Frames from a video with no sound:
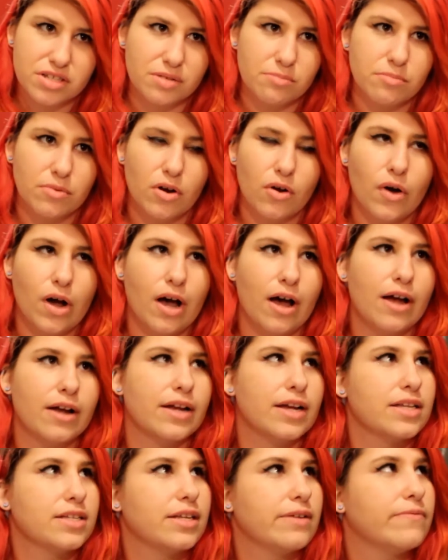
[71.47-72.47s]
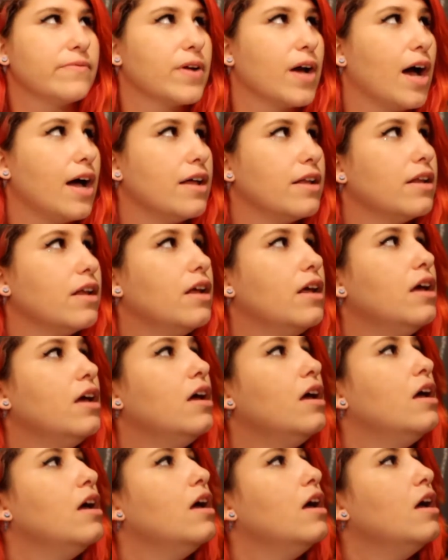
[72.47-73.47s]
in, well, I guess I've got,
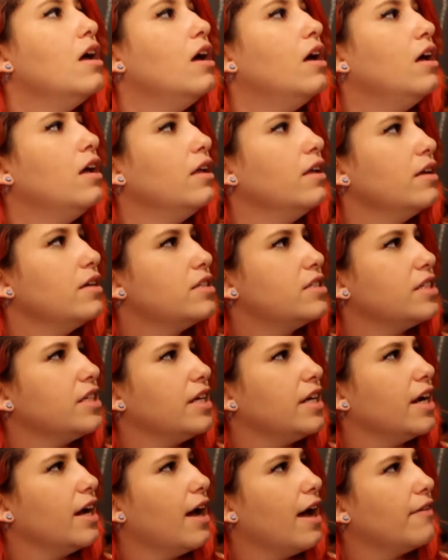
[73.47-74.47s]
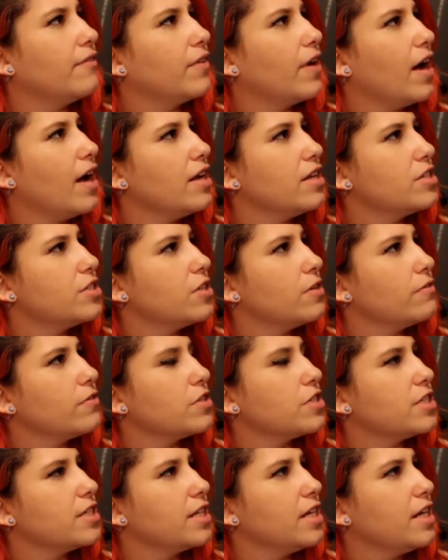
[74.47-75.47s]
let's see, I've got
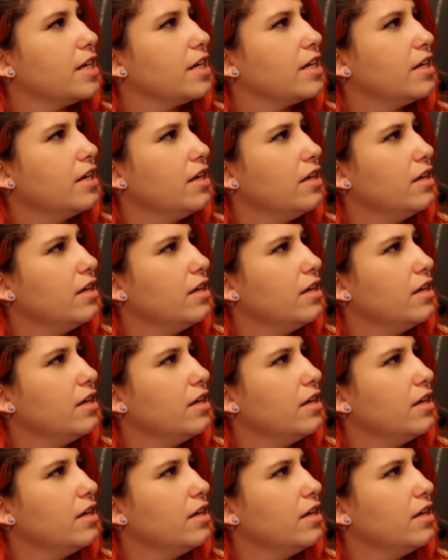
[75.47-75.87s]
Silverstein,